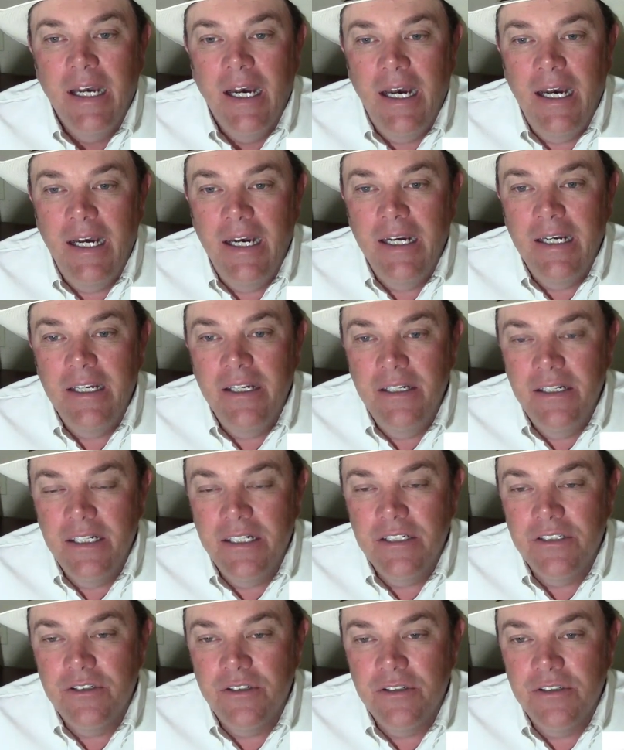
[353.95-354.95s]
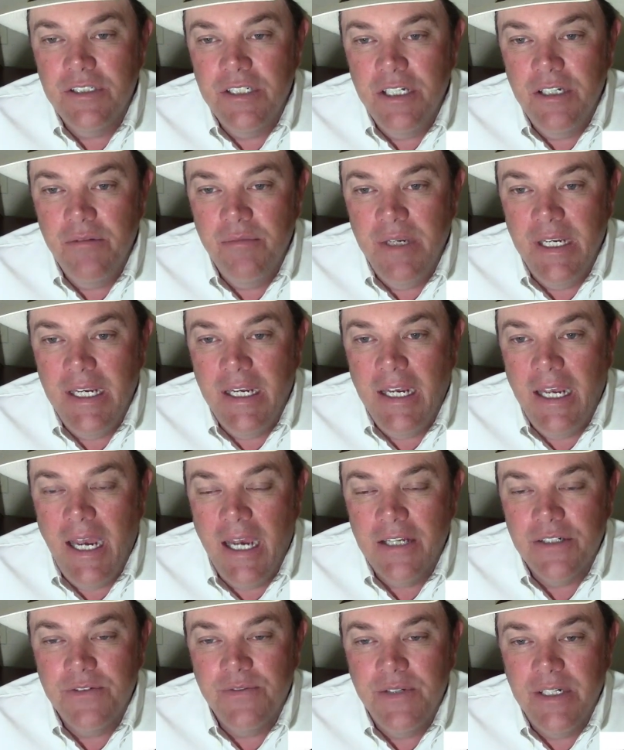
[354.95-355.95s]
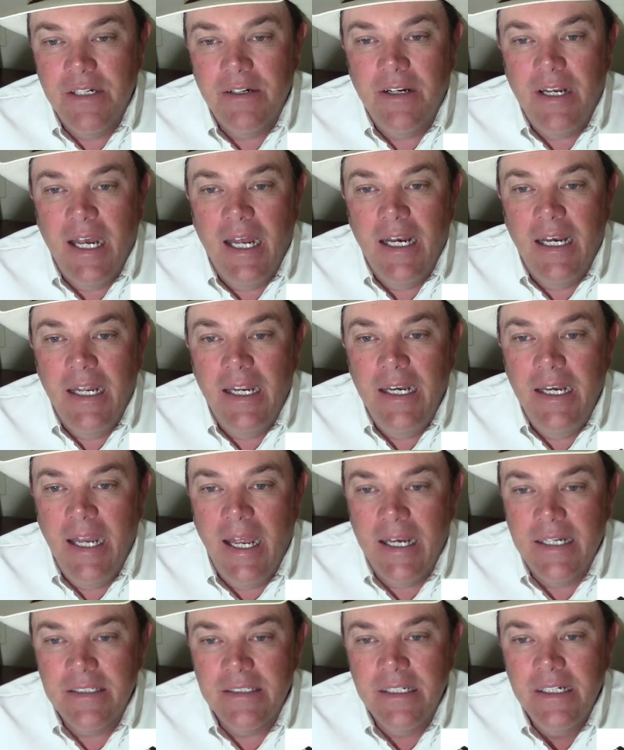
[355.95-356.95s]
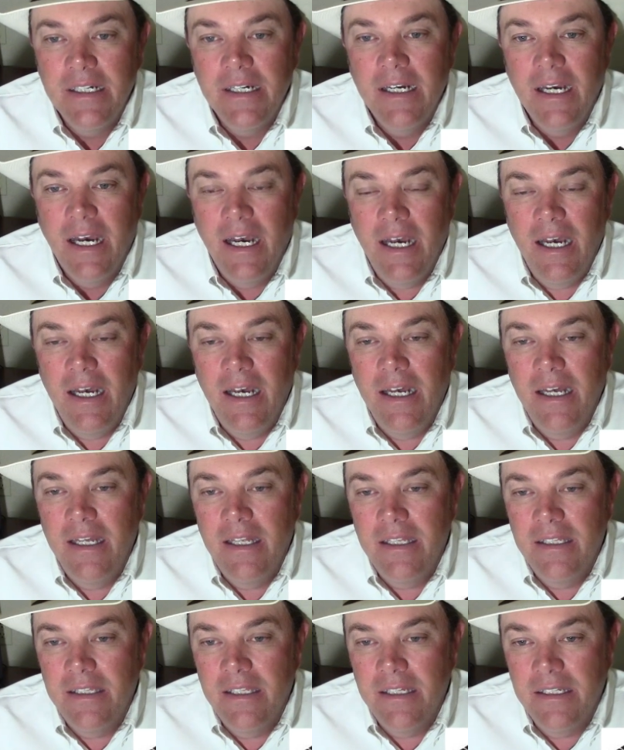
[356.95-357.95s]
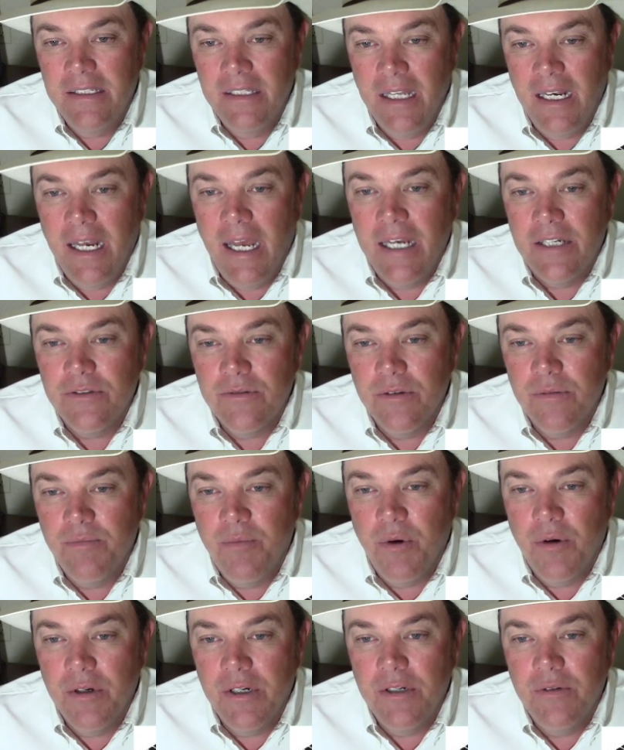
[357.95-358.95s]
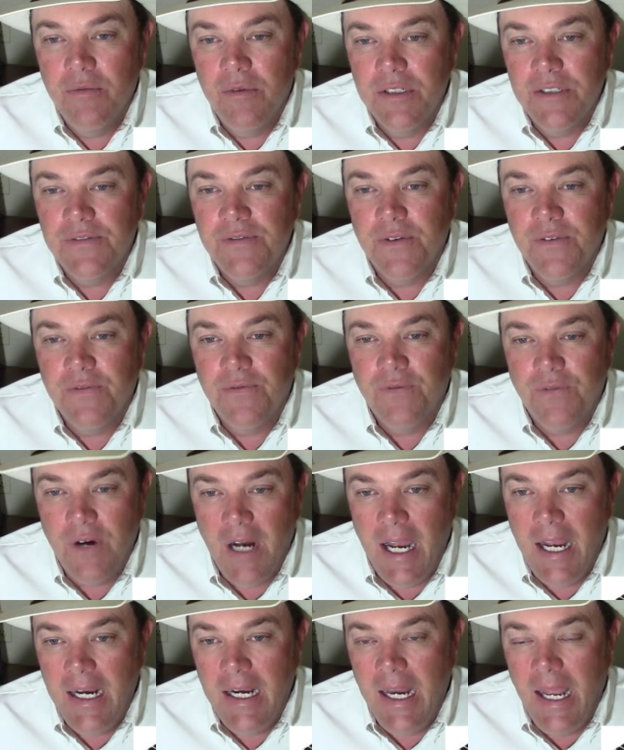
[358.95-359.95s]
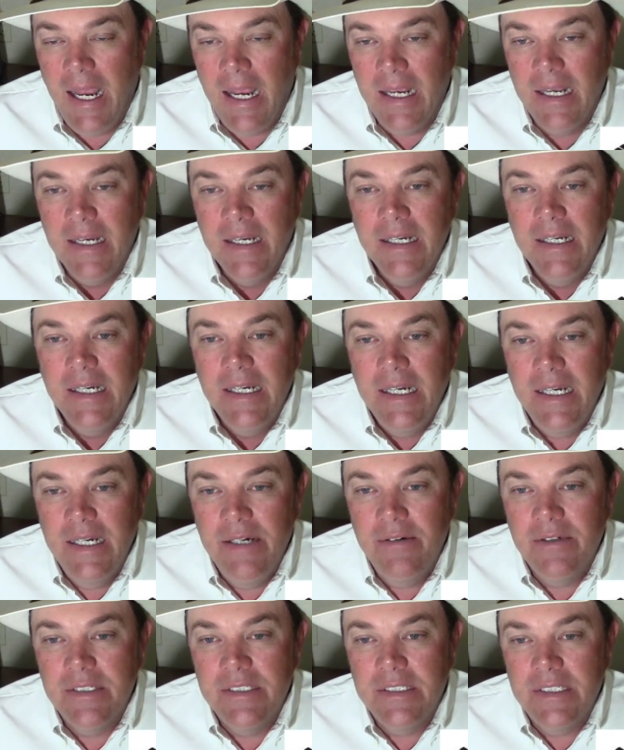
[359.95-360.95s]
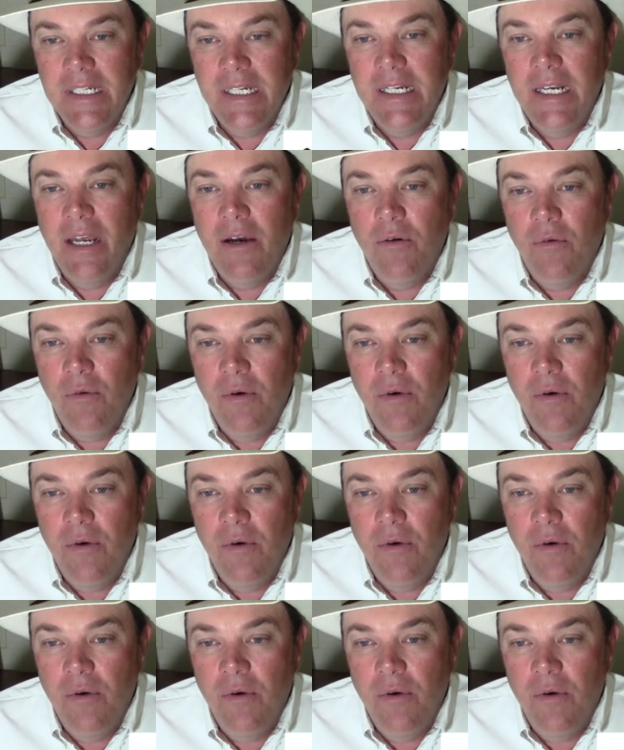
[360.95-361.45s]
You look at your CME cash feeder cattle index. The last reported was for Friday. It was sitting at